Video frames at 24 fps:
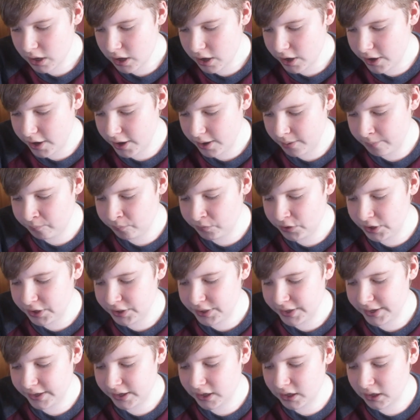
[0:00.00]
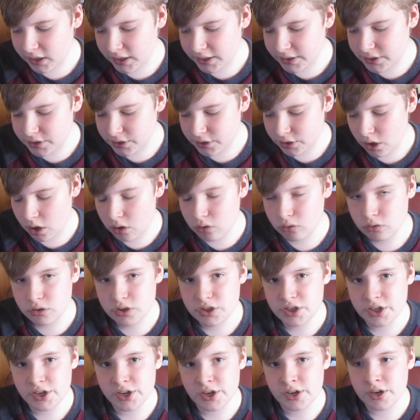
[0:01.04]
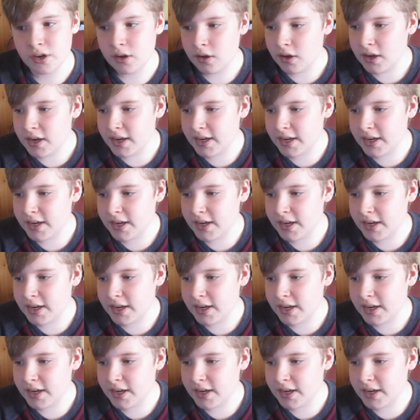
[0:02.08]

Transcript: And then Clayton Donaldson,